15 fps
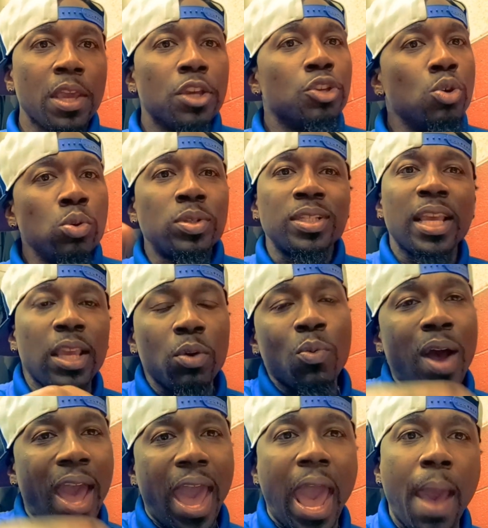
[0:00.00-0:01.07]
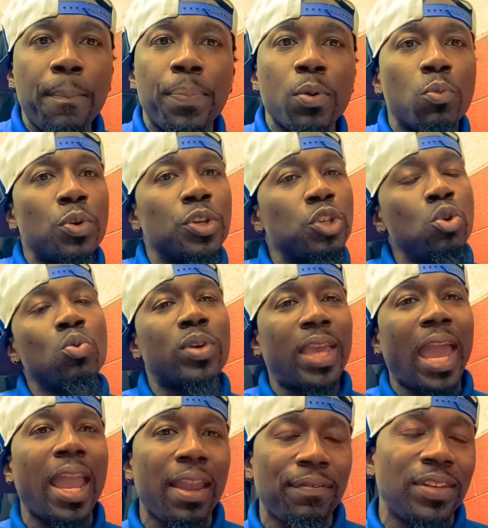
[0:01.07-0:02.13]
You seen what happened when you
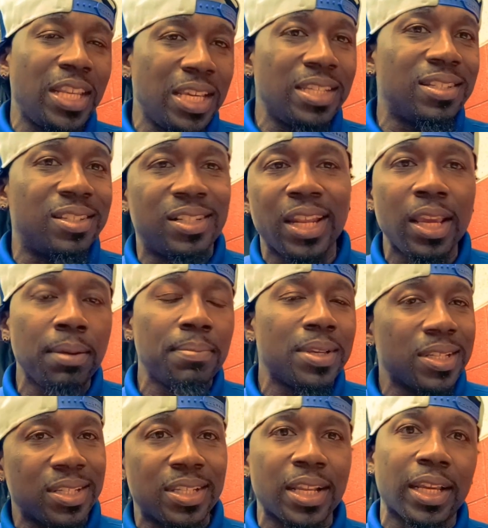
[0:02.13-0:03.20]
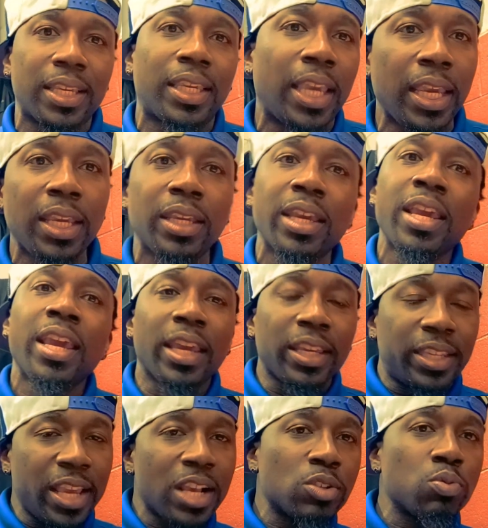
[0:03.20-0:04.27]
gave these demons the key.
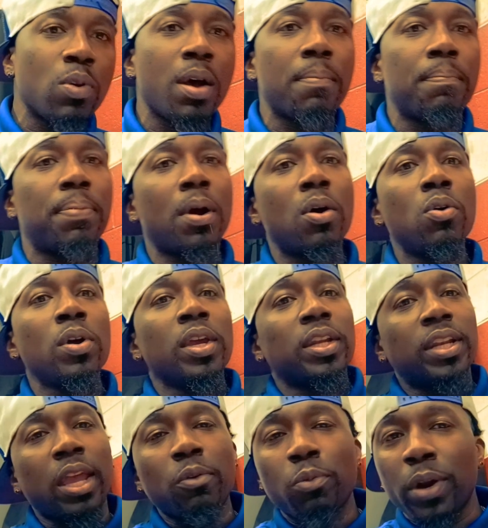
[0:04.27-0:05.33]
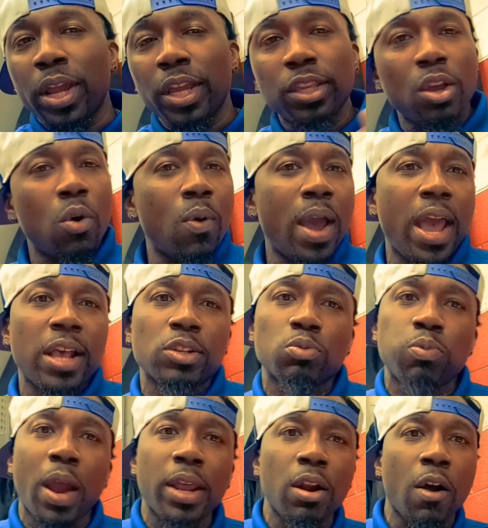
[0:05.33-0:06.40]
And guess what, bro? They ran your ass
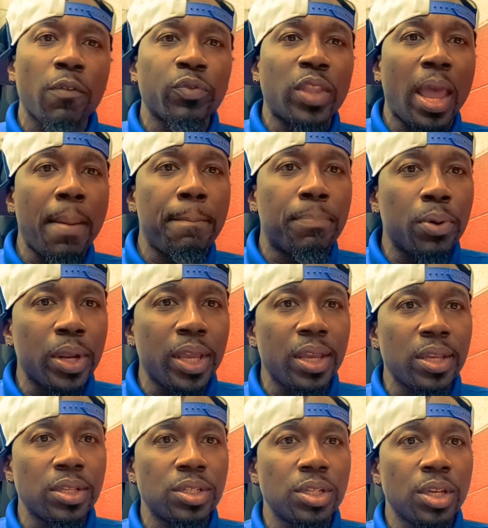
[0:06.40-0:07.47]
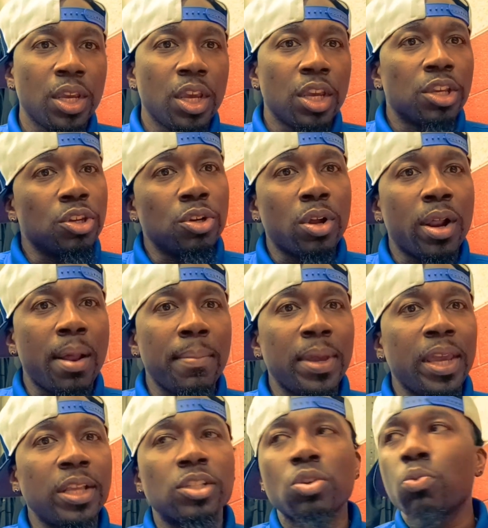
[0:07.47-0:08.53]
right off that bridge. You know what I
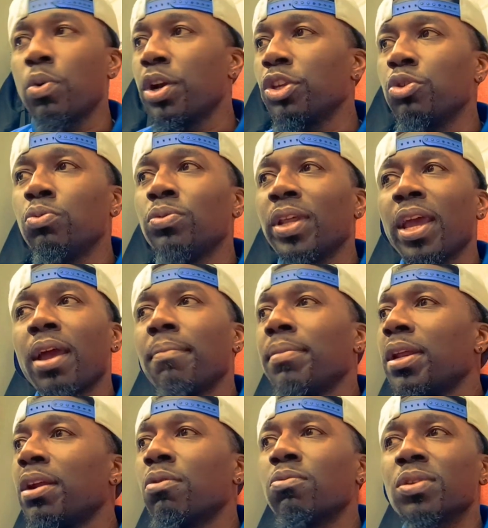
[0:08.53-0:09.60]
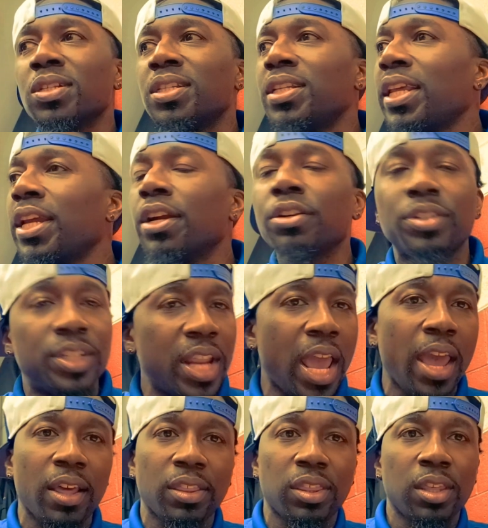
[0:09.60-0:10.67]
mean? To where you damn near was near
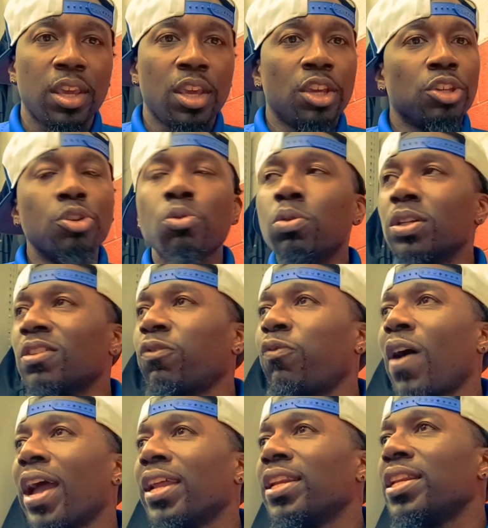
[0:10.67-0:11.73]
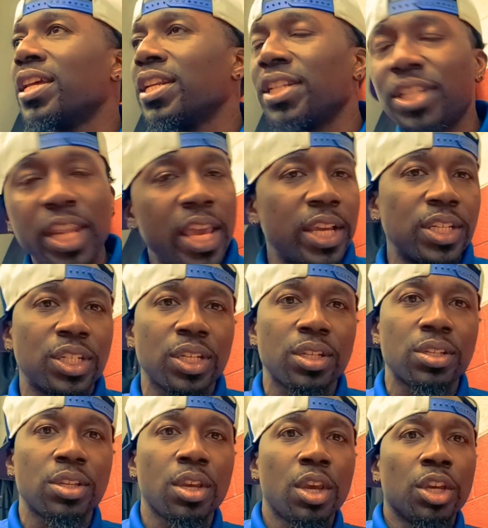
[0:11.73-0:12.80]
death. You was fighting
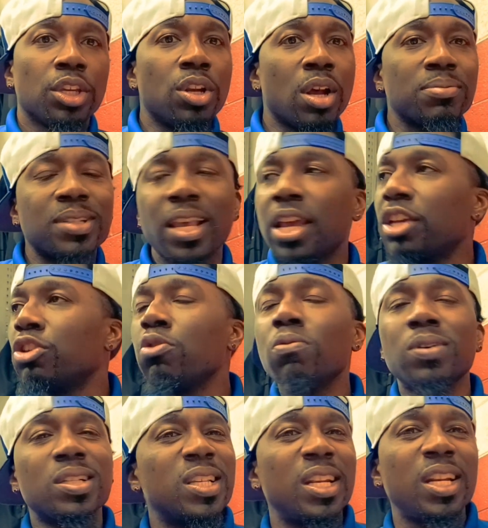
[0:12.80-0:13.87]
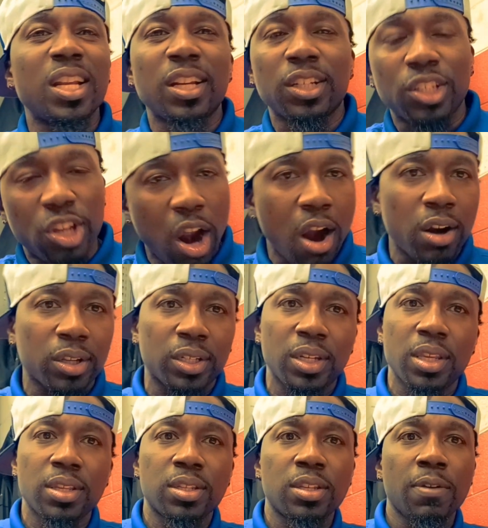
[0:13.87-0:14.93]
addictions. You know what I'm saying? You was in the
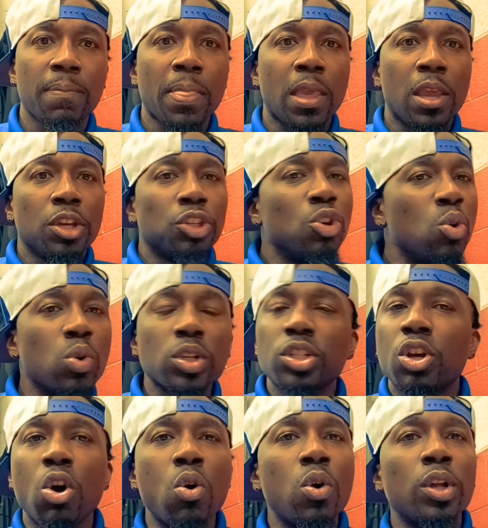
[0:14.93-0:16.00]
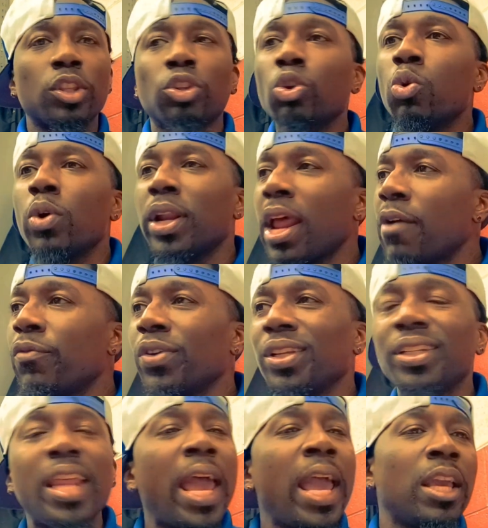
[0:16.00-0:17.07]
darkness. You was going through it every
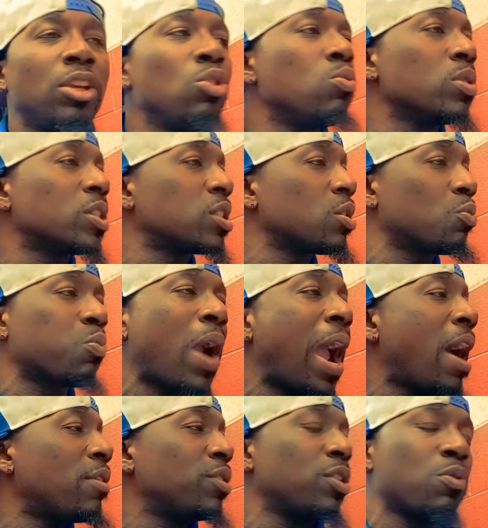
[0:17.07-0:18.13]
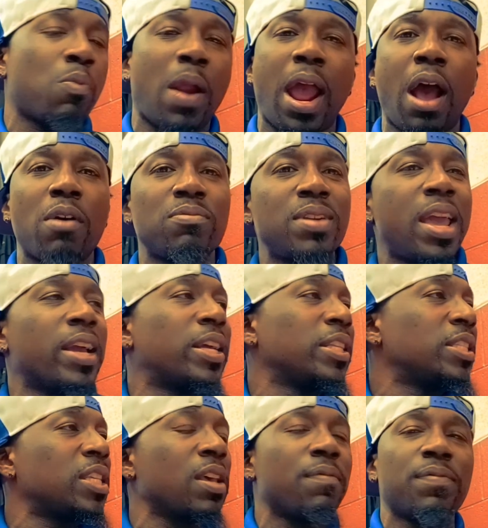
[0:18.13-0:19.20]
day. You was surrounded around
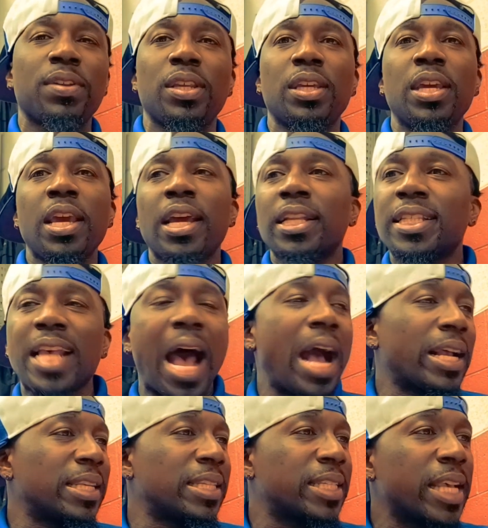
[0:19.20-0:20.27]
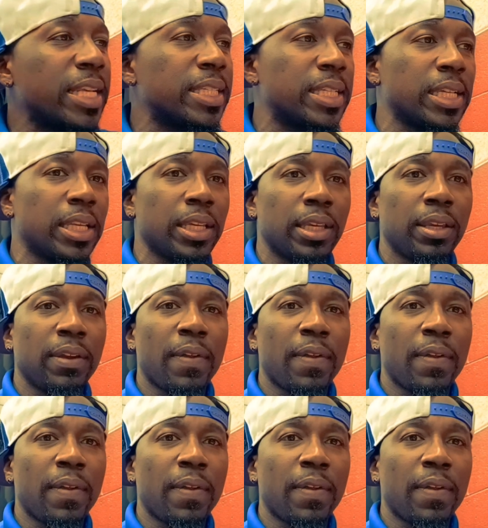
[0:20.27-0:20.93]
negativity, toxicity.